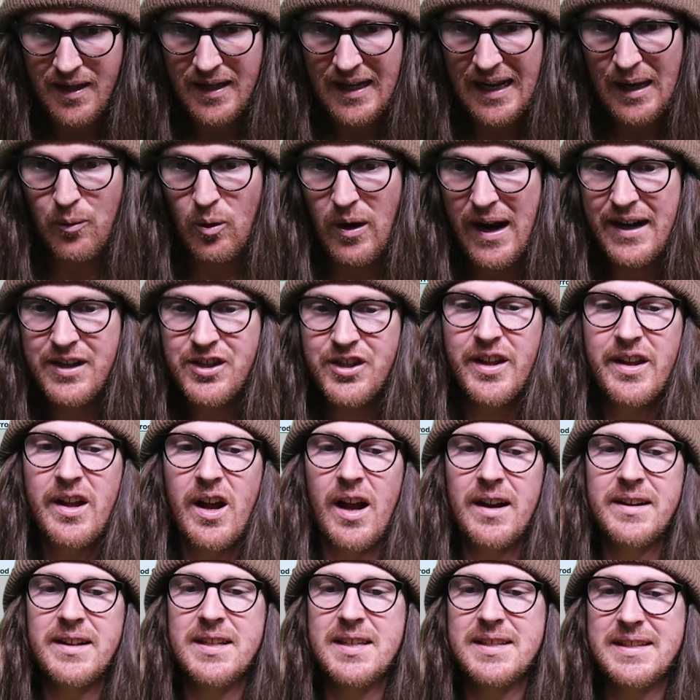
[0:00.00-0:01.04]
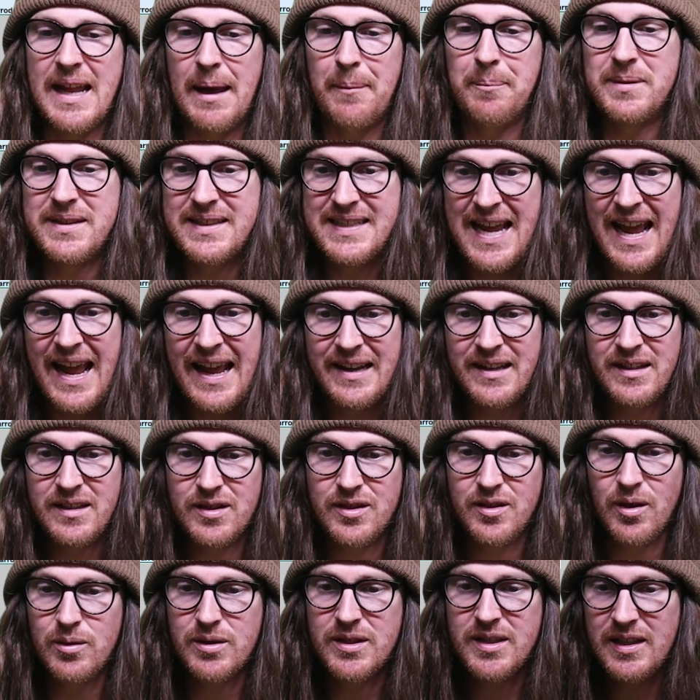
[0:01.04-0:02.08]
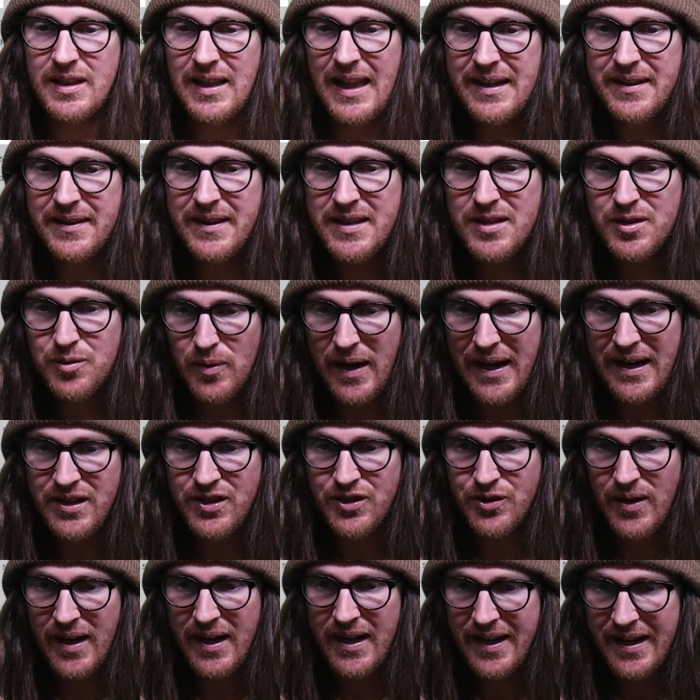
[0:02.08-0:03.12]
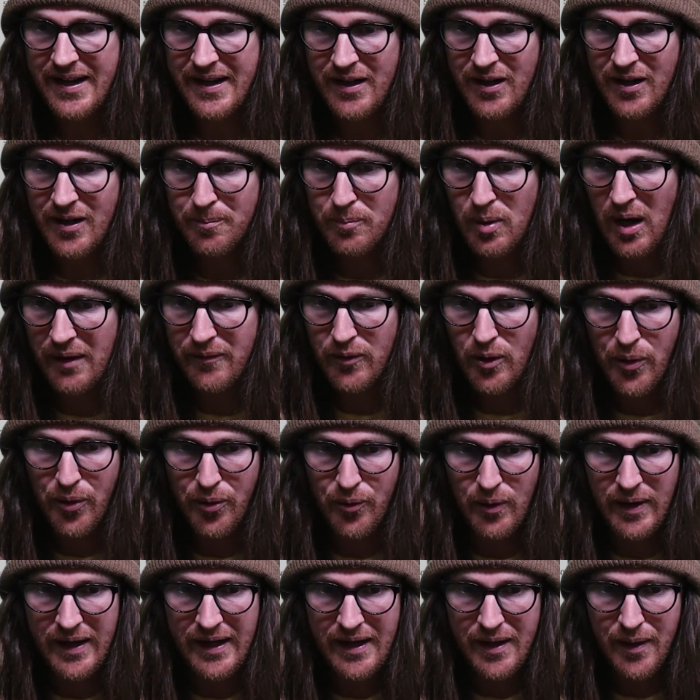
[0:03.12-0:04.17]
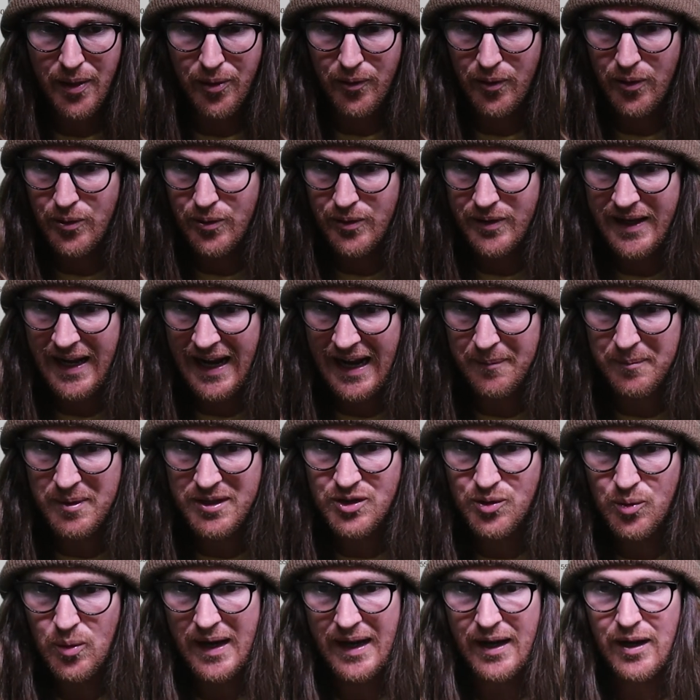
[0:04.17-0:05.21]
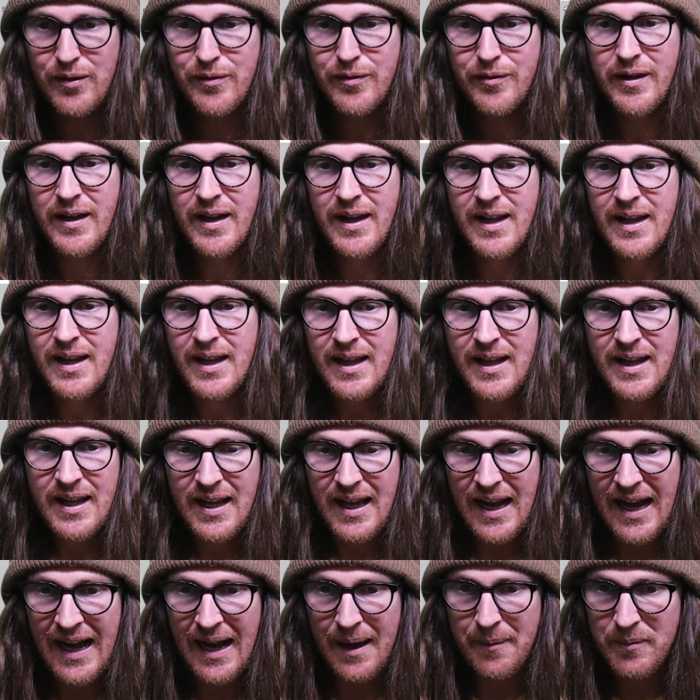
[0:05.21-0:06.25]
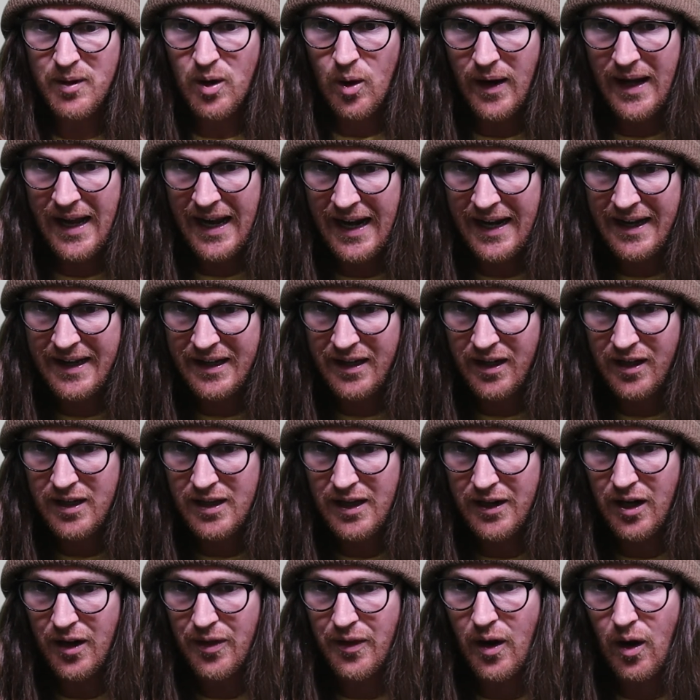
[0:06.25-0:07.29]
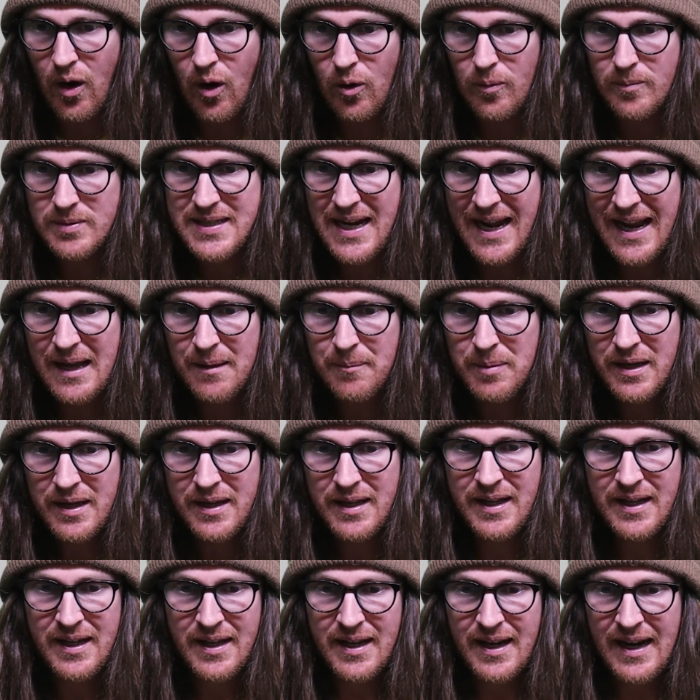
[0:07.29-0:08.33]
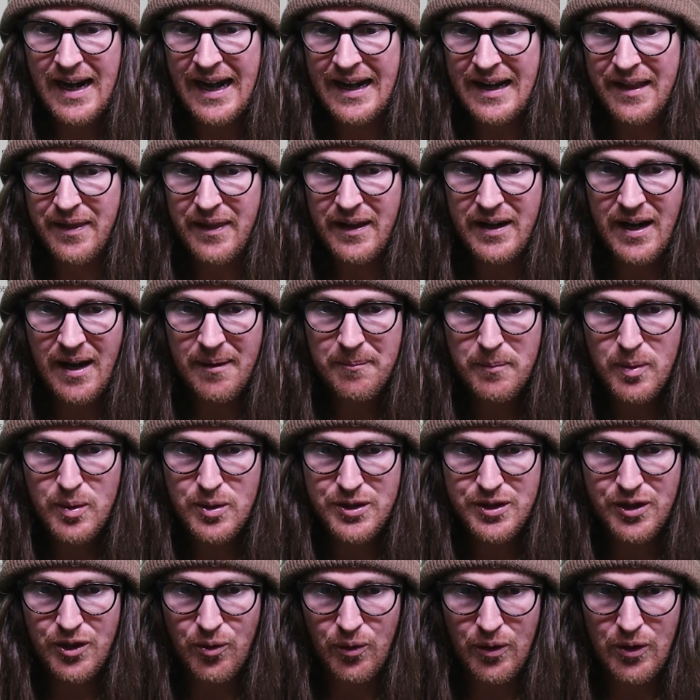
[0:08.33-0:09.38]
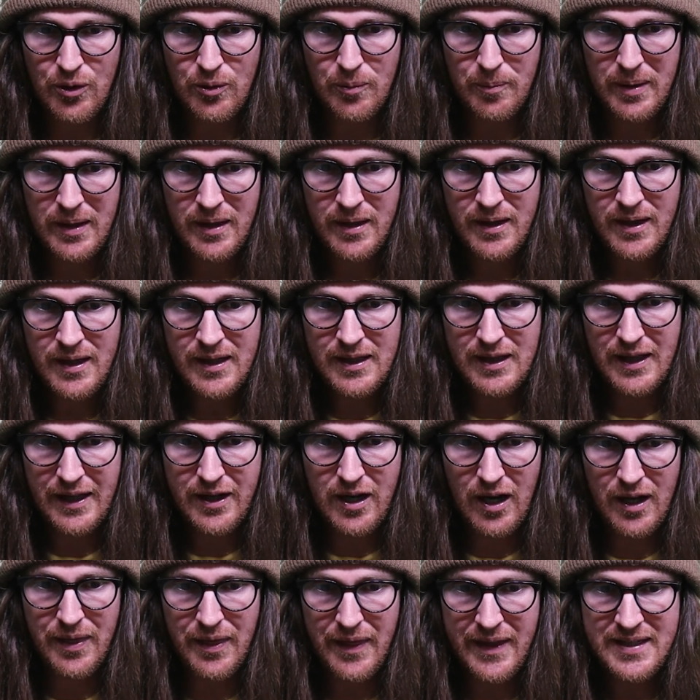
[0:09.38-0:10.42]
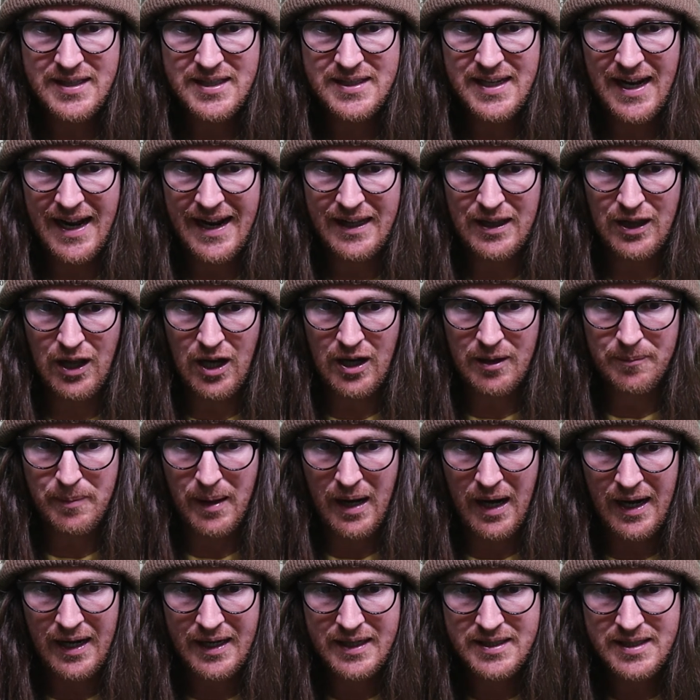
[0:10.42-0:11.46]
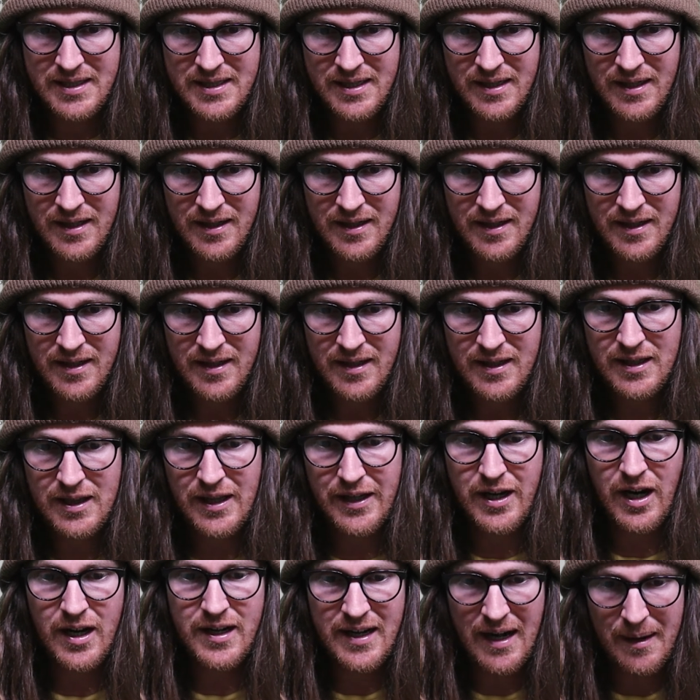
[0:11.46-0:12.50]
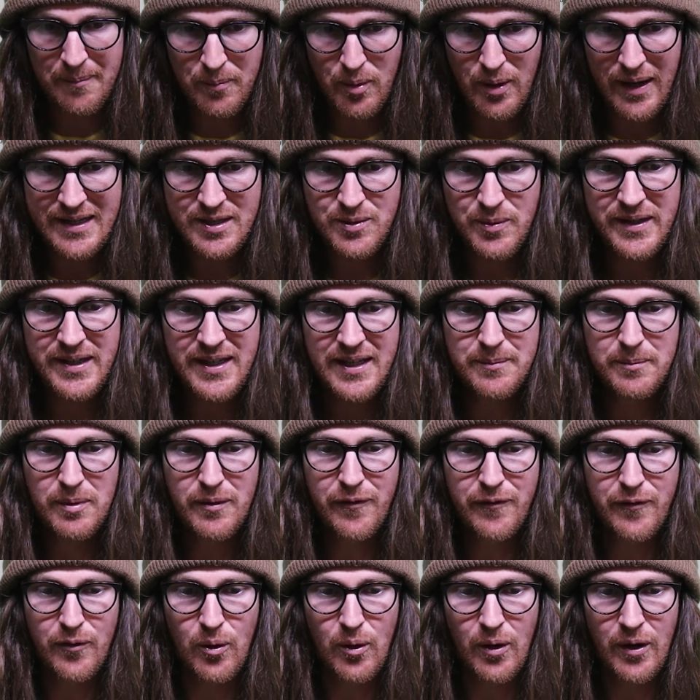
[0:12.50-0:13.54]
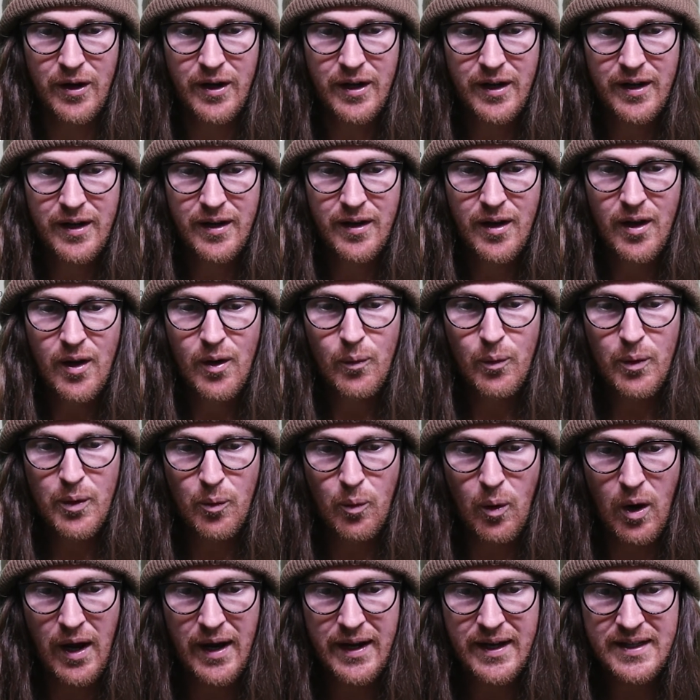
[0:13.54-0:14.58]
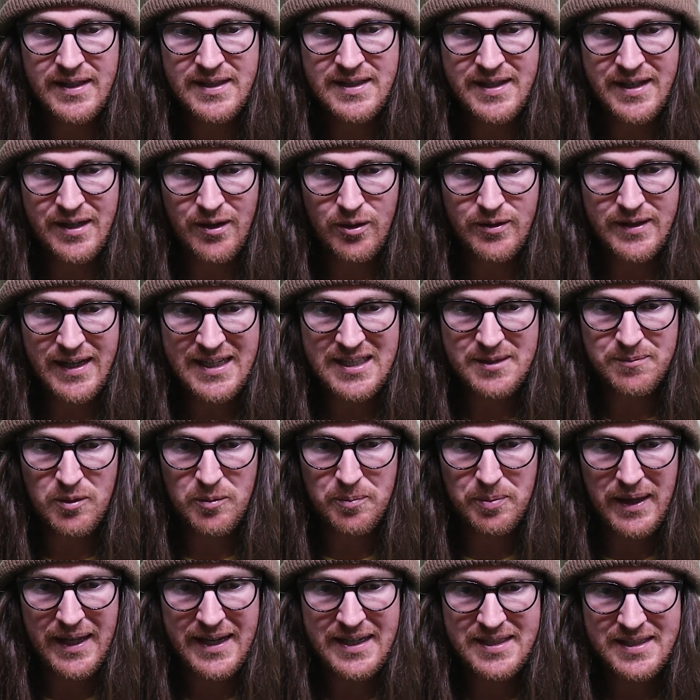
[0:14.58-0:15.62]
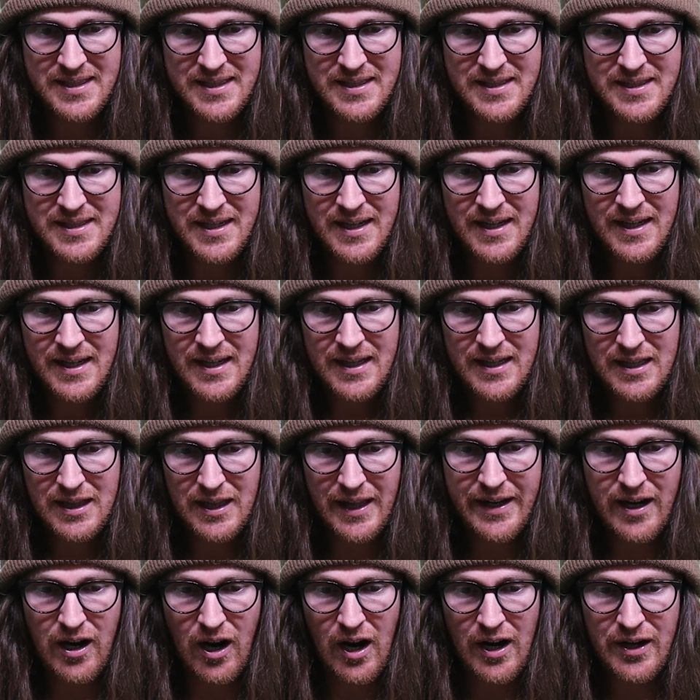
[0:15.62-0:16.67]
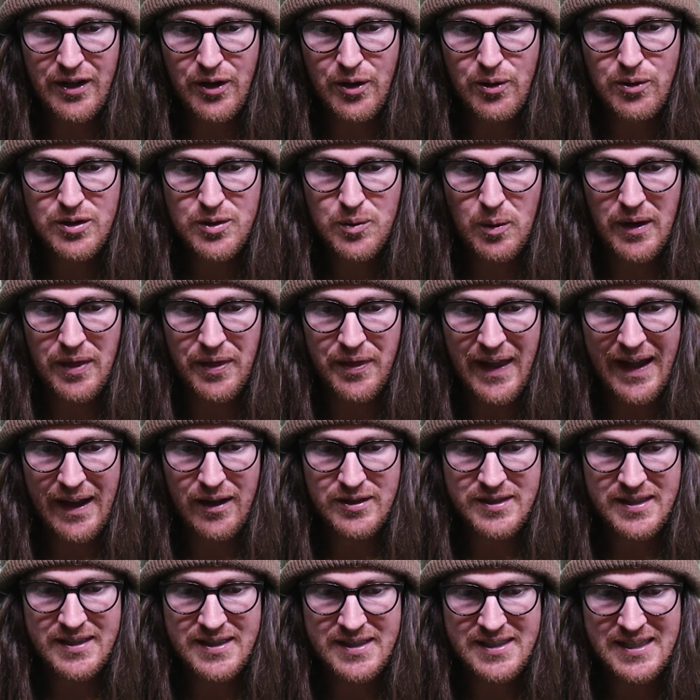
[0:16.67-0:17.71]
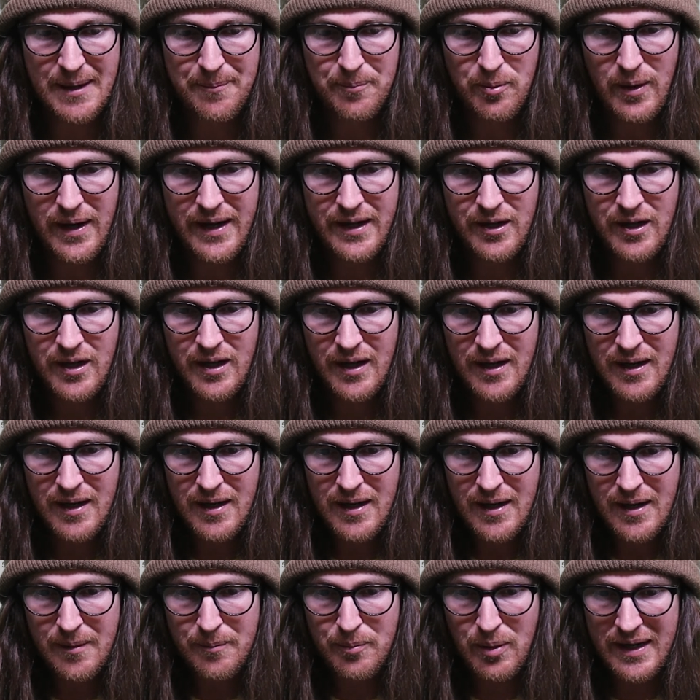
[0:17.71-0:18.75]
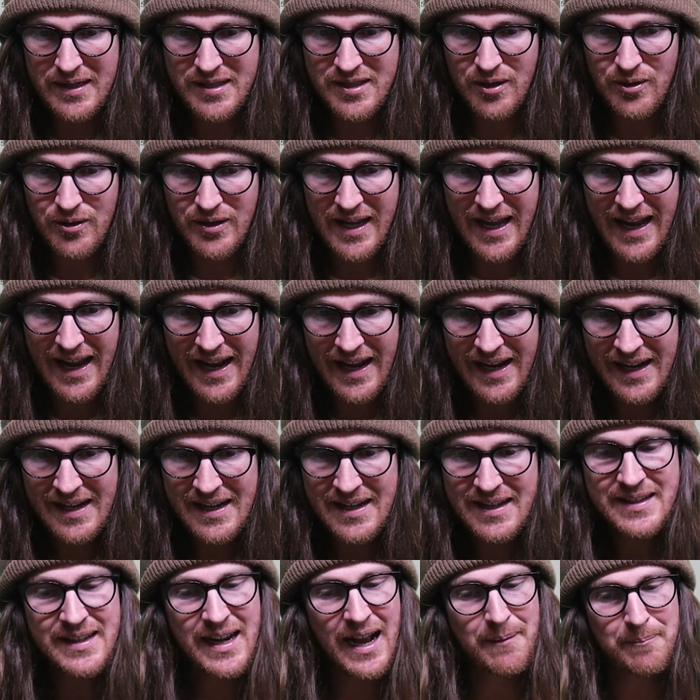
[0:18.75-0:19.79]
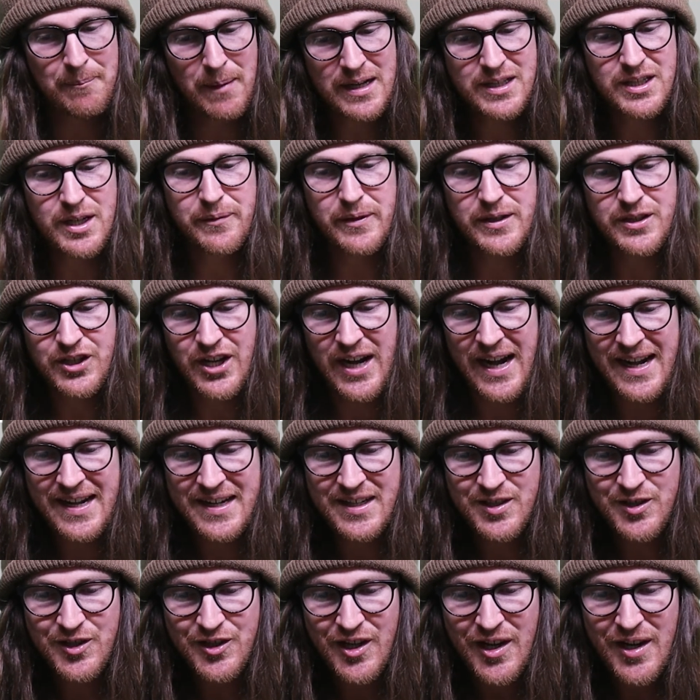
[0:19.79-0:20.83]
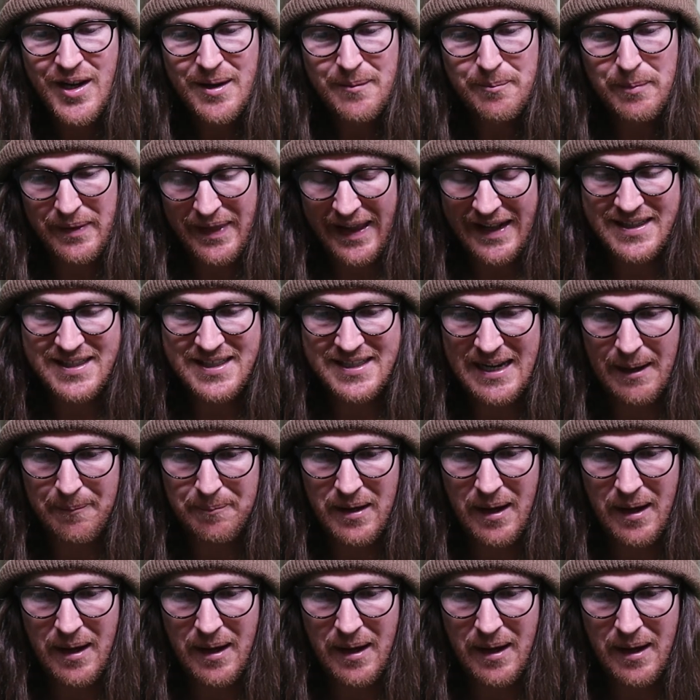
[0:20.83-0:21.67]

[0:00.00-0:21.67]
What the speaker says: And we're actually on to step 10. So select this range right here, Bravo 3 through Gamma 12. Go ahead and click on the Home tab, and in the Numbers group, click on this dialog box. Click on Number as we did before. We want 0 decimal places. Click on Use 1000 Separator. Press OK. Not much of a change, but that's step